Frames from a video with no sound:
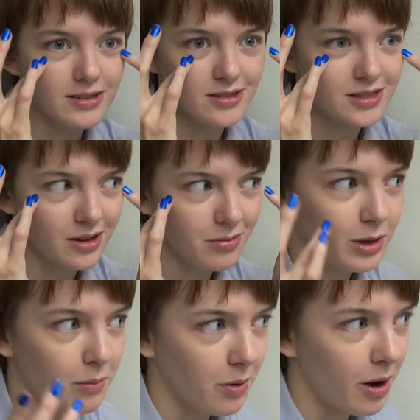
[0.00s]
are still
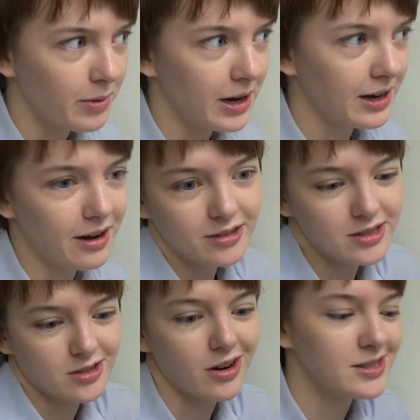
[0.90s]
really prominent, and I'll
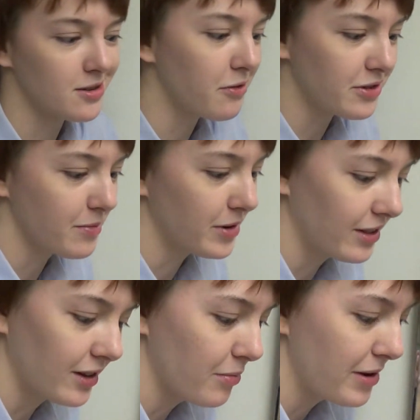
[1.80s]
just trace over them in a
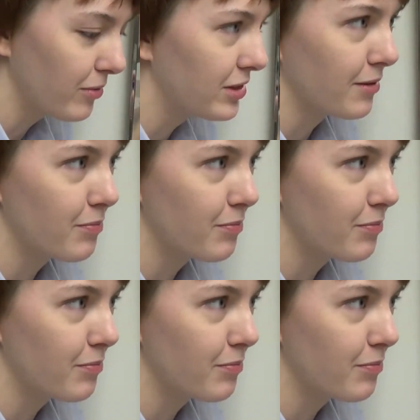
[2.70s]
little bit with the